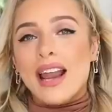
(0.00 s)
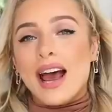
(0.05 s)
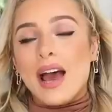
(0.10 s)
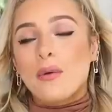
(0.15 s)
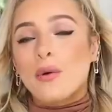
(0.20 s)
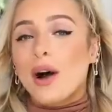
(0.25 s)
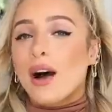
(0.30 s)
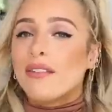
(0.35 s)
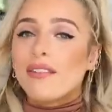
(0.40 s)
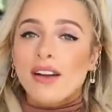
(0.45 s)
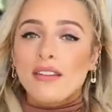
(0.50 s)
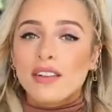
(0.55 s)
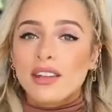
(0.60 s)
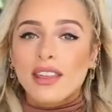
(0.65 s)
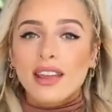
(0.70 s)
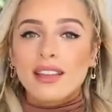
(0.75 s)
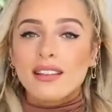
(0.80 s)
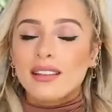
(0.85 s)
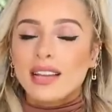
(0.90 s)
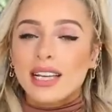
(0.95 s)
And I will have
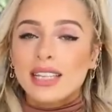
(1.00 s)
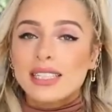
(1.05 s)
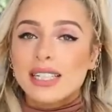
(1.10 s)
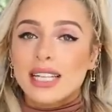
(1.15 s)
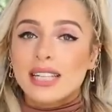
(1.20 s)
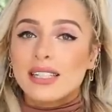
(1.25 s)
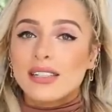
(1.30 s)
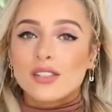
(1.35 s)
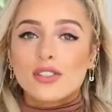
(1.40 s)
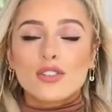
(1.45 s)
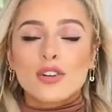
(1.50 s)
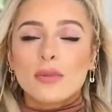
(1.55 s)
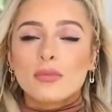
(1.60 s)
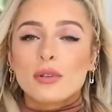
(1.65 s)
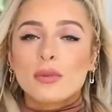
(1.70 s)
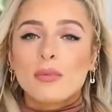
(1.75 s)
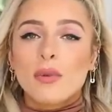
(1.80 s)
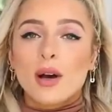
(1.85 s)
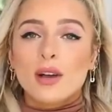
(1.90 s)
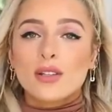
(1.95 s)
everything linked in the
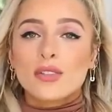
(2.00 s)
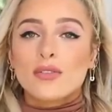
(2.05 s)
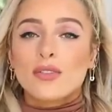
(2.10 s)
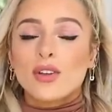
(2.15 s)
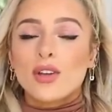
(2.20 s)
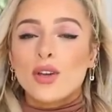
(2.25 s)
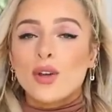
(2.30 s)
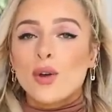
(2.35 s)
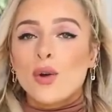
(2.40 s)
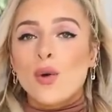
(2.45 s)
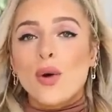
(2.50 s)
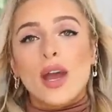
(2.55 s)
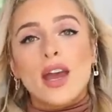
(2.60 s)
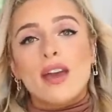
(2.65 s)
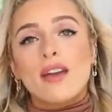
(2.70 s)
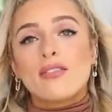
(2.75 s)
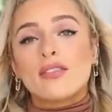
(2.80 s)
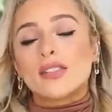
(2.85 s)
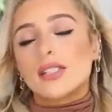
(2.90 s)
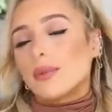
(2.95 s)
description box for you.
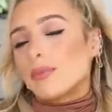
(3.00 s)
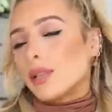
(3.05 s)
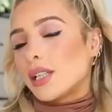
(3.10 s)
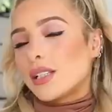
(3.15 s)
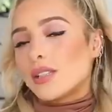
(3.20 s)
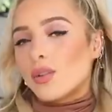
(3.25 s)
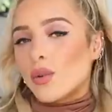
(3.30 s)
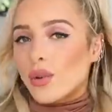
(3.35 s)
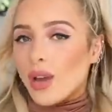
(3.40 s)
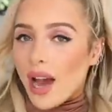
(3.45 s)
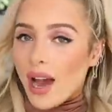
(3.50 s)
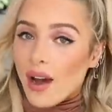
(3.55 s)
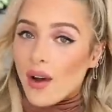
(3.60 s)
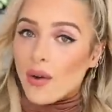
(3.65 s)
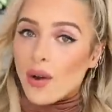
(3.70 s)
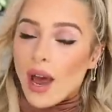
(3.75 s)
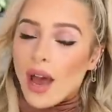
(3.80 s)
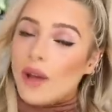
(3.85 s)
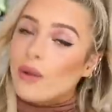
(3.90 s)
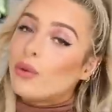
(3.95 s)
If something sold
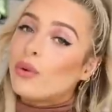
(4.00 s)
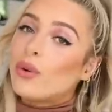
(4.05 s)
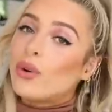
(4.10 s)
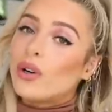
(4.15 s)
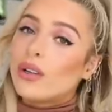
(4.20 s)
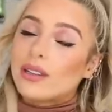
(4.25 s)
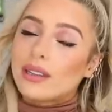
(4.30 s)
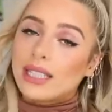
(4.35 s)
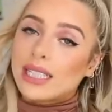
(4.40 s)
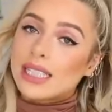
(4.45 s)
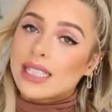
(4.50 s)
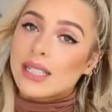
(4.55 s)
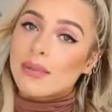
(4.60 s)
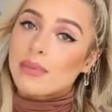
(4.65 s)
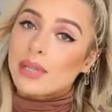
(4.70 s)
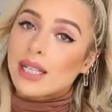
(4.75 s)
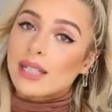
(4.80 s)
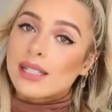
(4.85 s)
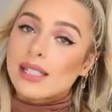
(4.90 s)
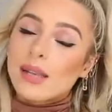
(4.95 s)
out, I will link
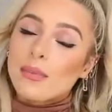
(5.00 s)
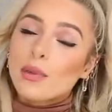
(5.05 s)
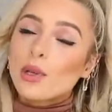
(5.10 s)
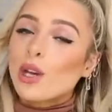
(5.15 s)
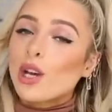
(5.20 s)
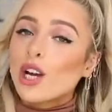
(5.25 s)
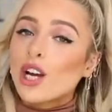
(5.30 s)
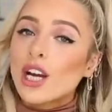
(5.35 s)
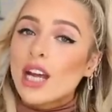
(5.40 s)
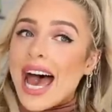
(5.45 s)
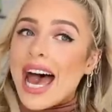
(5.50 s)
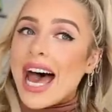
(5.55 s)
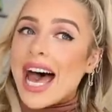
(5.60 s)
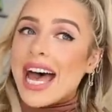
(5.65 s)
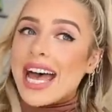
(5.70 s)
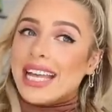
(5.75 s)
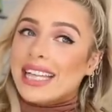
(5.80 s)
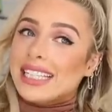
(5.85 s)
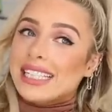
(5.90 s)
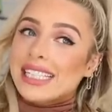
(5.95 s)
something similar.
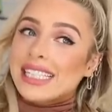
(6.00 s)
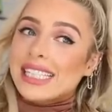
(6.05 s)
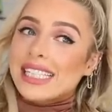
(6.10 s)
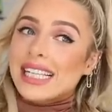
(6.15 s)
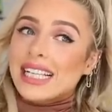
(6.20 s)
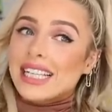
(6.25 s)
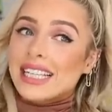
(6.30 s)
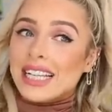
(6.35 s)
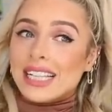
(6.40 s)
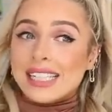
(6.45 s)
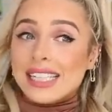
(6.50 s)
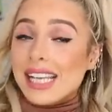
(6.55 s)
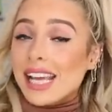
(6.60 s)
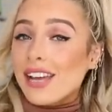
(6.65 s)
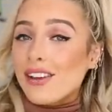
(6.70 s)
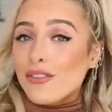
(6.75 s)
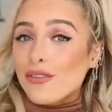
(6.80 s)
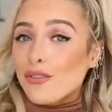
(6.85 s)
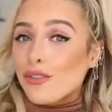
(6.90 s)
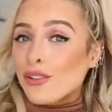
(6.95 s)
And that's
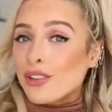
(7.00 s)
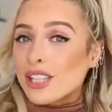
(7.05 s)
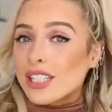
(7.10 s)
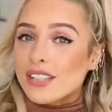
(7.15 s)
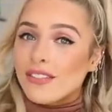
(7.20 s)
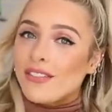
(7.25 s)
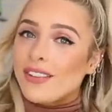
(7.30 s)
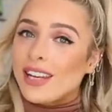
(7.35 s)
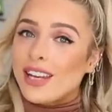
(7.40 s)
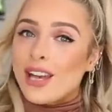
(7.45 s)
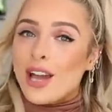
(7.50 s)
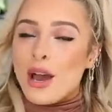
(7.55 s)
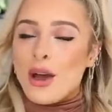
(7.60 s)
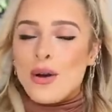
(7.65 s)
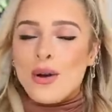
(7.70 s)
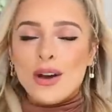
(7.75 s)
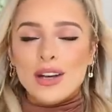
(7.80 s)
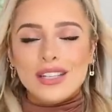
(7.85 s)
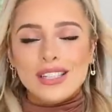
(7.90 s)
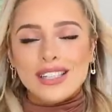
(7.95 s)
it for this
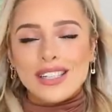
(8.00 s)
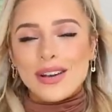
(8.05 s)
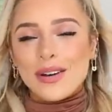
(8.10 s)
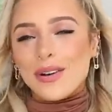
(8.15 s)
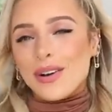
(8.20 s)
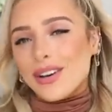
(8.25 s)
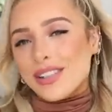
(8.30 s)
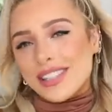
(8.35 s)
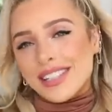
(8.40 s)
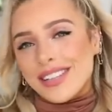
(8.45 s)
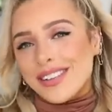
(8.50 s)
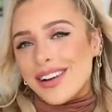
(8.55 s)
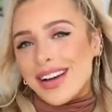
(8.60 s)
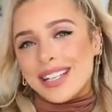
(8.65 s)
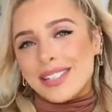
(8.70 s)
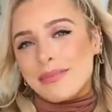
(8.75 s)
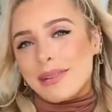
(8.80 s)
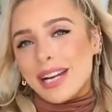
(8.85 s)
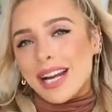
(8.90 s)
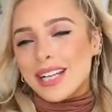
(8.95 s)
video. So I'll see you
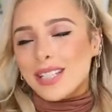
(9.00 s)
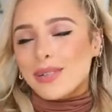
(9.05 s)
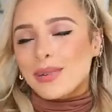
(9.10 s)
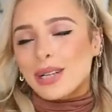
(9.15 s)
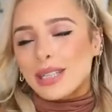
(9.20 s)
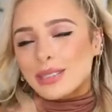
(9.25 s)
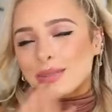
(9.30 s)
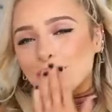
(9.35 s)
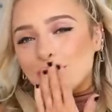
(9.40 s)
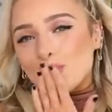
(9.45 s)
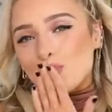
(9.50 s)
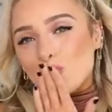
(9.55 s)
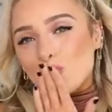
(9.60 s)
guys in my next one.